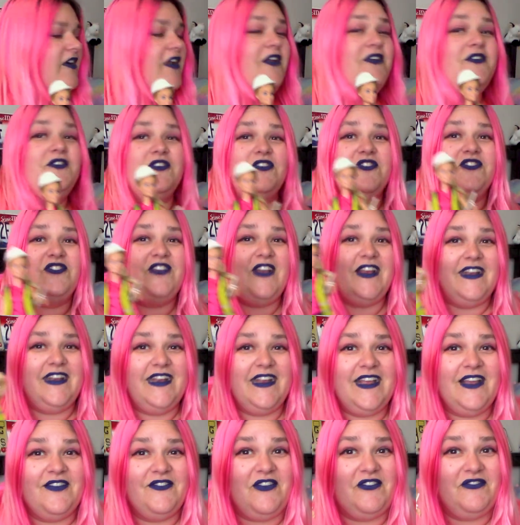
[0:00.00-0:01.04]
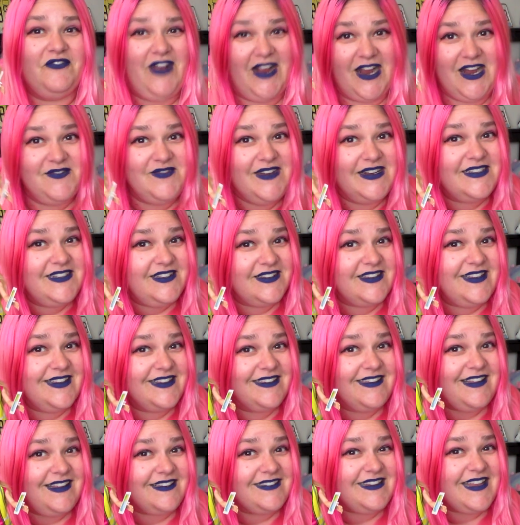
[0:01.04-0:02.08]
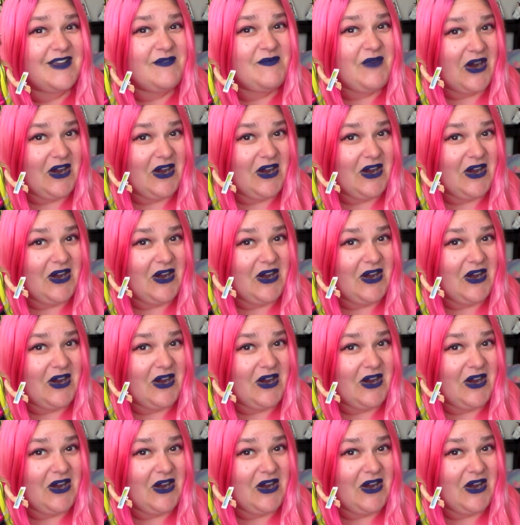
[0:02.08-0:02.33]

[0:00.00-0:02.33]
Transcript: understanding of environmental consulting